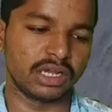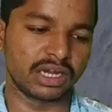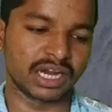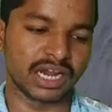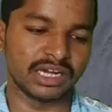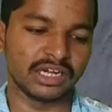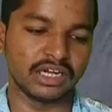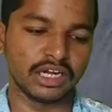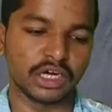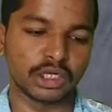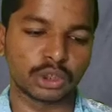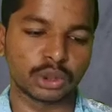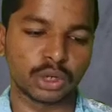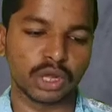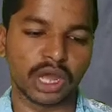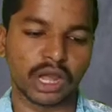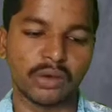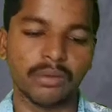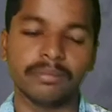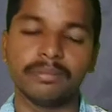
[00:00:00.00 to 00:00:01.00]
The candidate
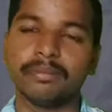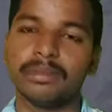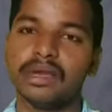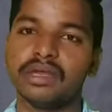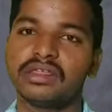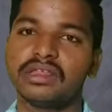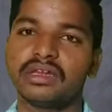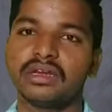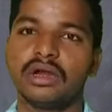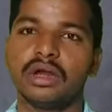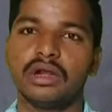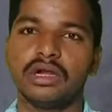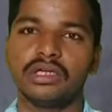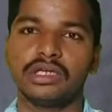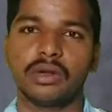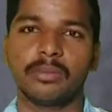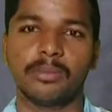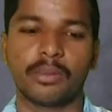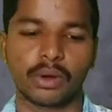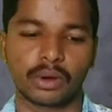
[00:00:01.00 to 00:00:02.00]
should have basic
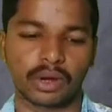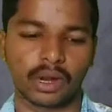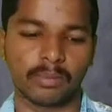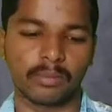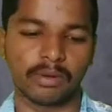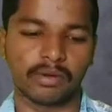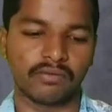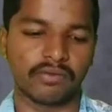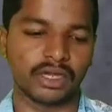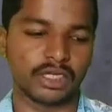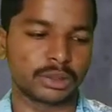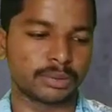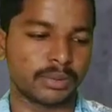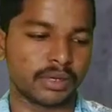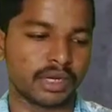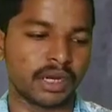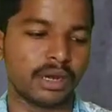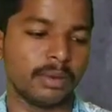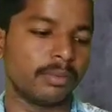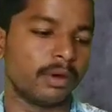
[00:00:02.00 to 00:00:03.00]
knowledge of power amplifiers
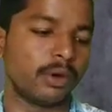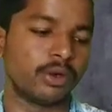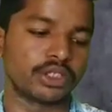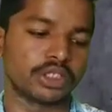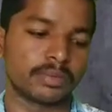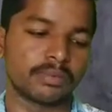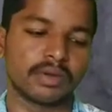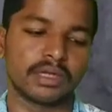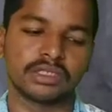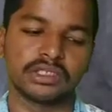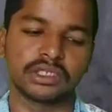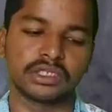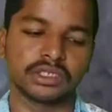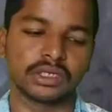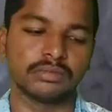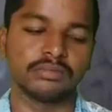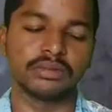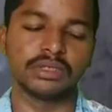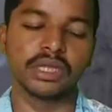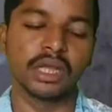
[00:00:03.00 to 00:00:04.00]
by power supply
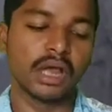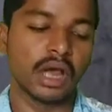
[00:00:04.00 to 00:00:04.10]
systems